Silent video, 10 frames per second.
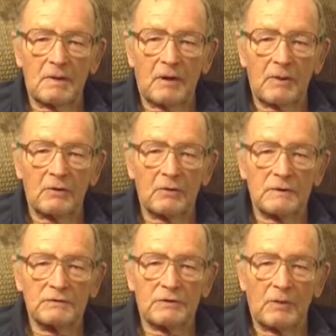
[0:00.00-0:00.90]
And I know we
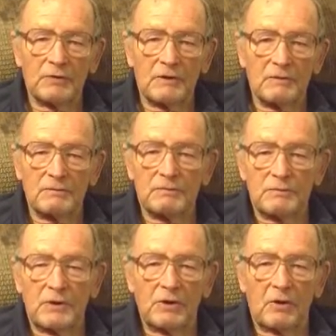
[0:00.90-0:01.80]
stopped there
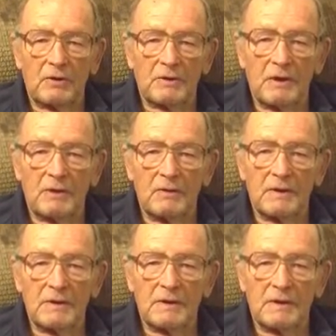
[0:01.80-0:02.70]
periodically
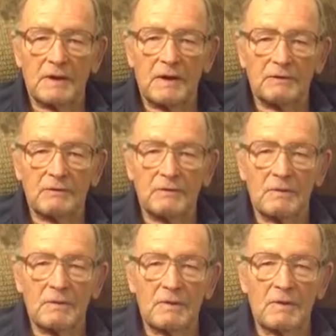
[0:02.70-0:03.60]
anyway to get gas. So,
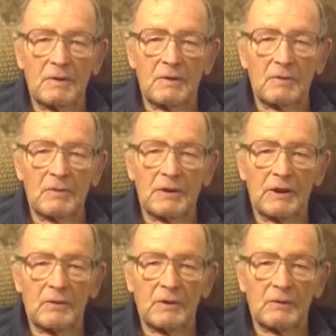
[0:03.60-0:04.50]
but
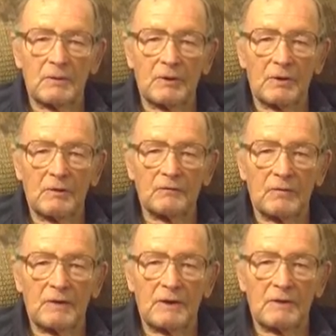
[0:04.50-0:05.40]
anyway, we went on from
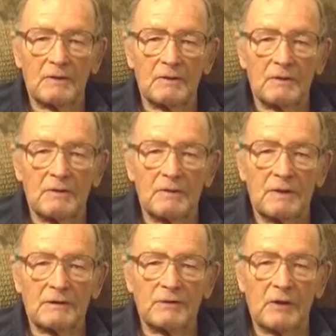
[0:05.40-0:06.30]
there, and
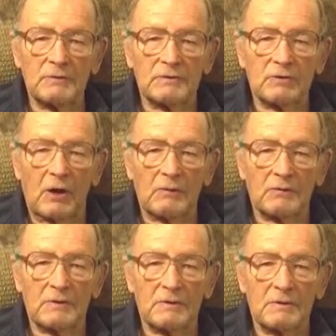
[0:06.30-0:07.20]
next time we stopped,
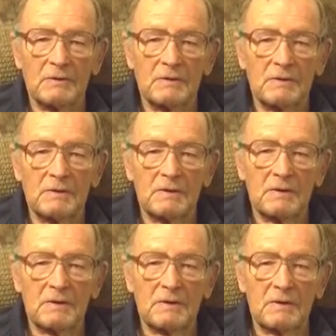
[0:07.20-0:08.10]
we were,
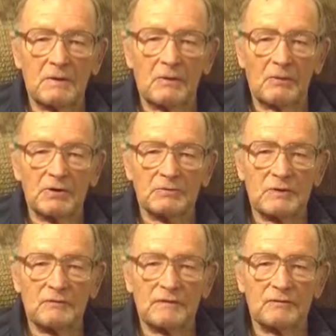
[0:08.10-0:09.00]
must have
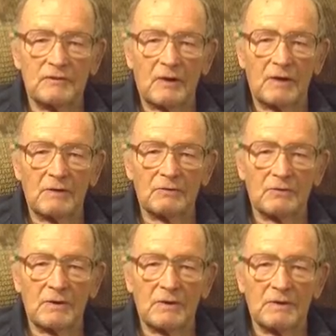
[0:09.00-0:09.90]
been 50 miles
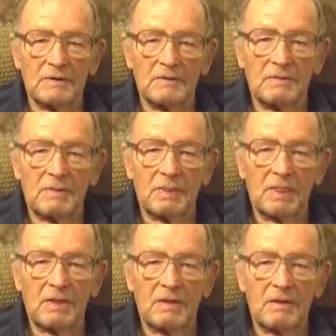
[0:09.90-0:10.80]
away.
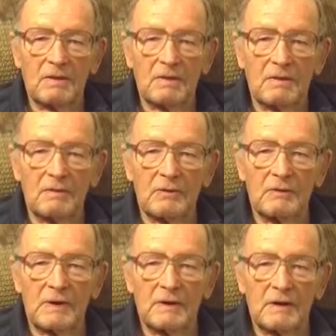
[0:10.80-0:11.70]
We
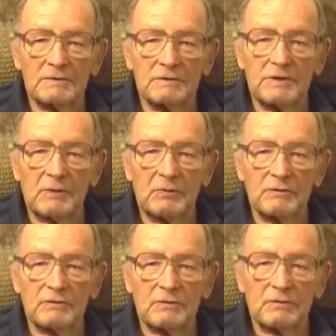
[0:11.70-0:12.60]
realized that Tip
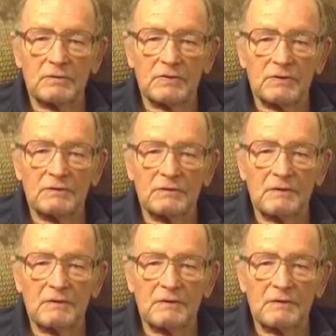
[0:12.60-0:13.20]
wasn't with us.